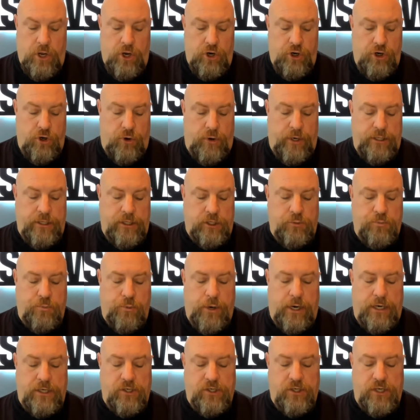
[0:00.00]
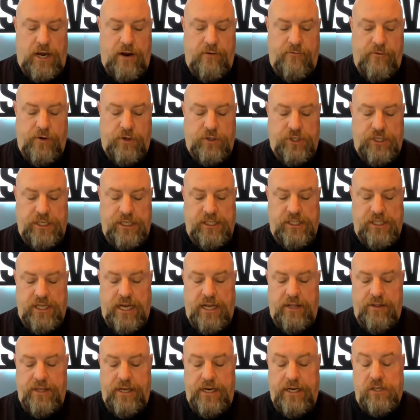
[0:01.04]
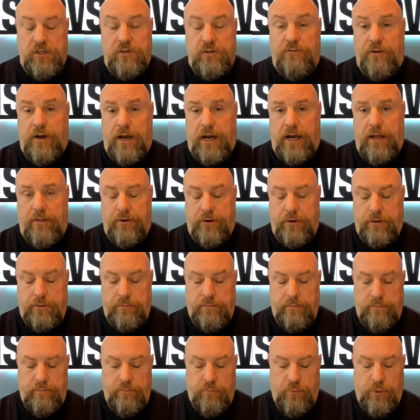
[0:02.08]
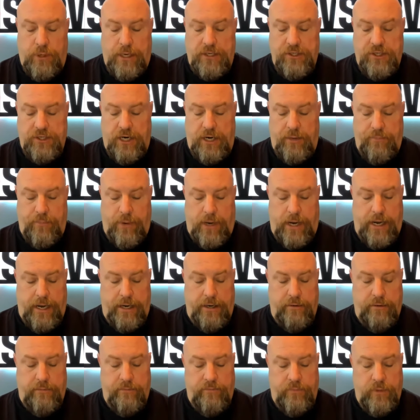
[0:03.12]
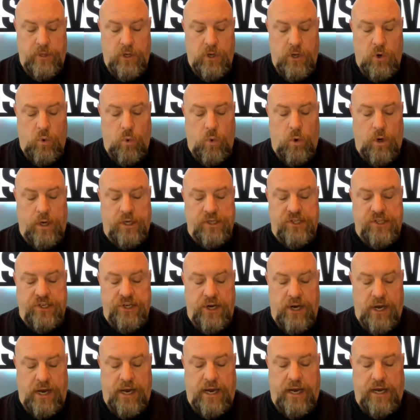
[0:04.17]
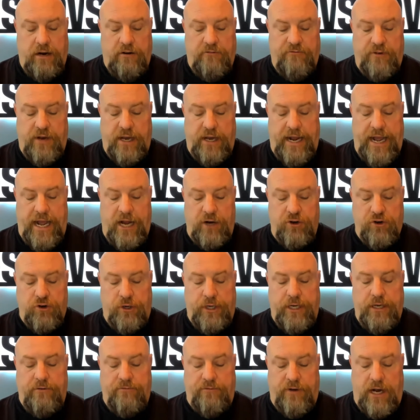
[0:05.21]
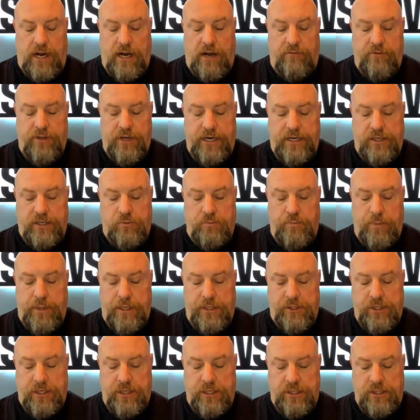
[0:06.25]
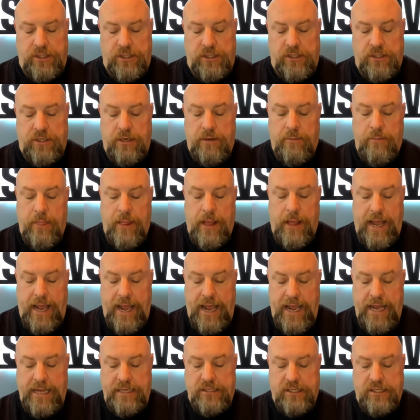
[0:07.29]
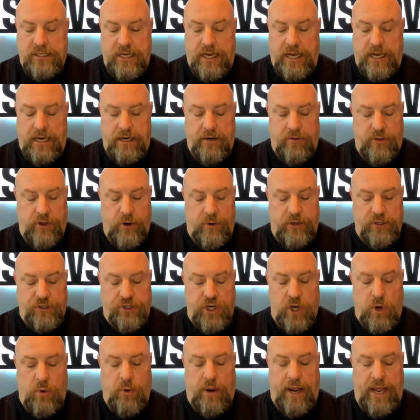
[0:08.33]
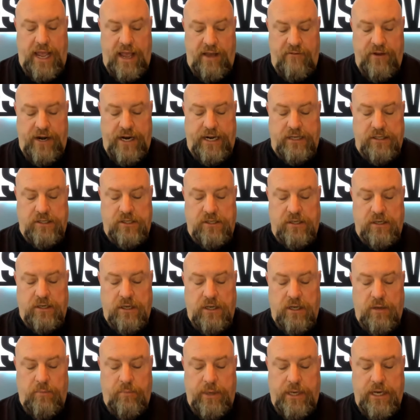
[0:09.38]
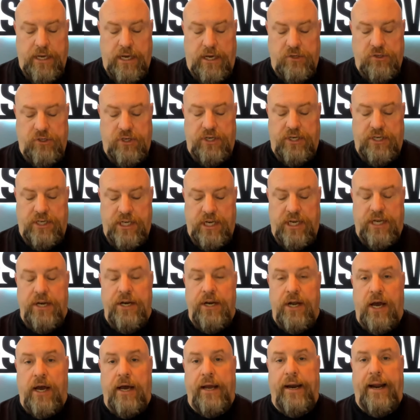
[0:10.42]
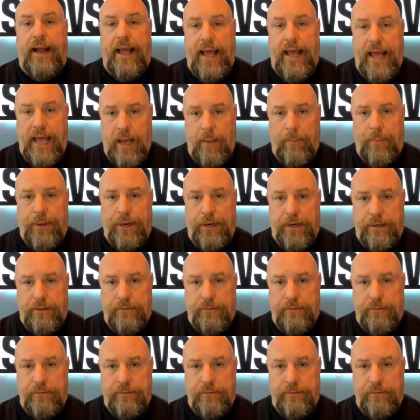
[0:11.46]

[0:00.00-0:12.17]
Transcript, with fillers: During this press conference, he said that his father, President Biden, was not financially involved in his business and said there is no evidence because it did not happen.